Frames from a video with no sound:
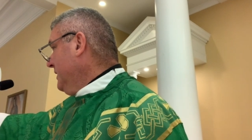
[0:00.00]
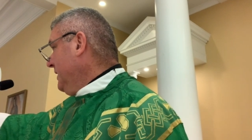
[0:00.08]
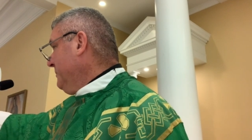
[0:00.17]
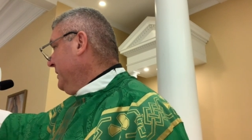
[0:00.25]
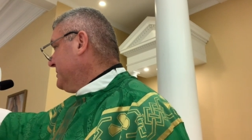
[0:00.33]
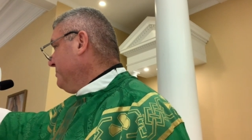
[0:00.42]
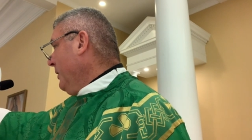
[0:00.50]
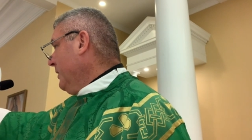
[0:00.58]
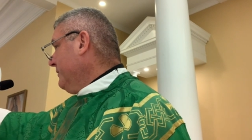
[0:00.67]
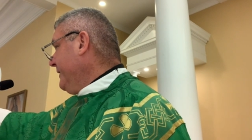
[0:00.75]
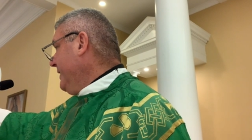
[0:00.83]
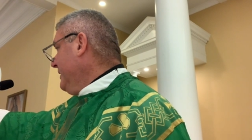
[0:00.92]
Anybody
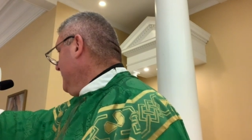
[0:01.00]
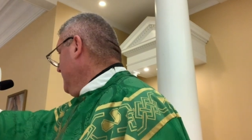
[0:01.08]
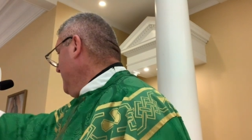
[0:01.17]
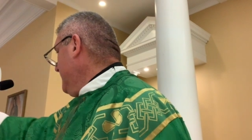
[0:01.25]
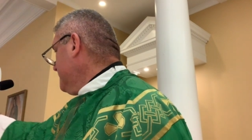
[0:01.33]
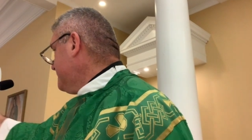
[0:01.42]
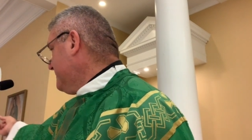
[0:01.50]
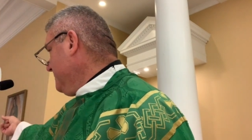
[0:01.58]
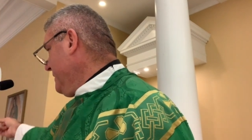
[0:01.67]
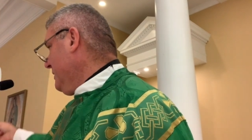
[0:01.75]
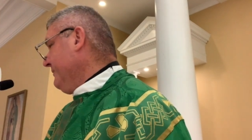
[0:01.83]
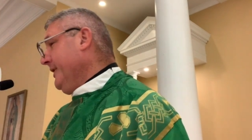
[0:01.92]
smart over here? Yeah, there's
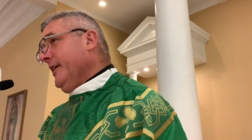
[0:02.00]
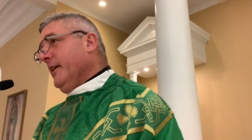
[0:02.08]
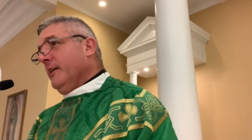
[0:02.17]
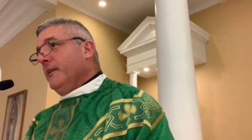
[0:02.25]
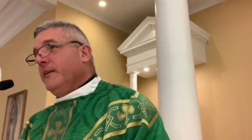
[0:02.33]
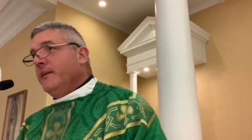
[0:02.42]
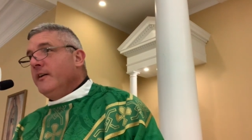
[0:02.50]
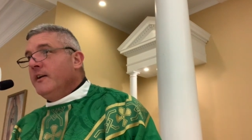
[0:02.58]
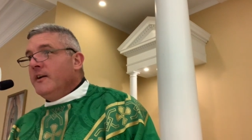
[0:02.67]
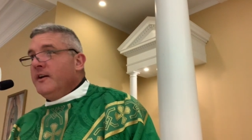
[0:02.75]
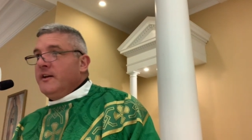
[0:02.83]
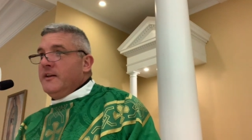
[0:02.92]
three over here.
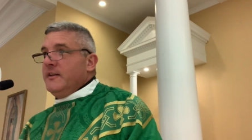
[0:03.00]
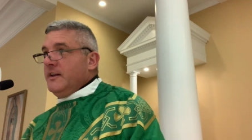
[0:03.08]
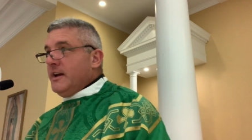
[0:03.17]
They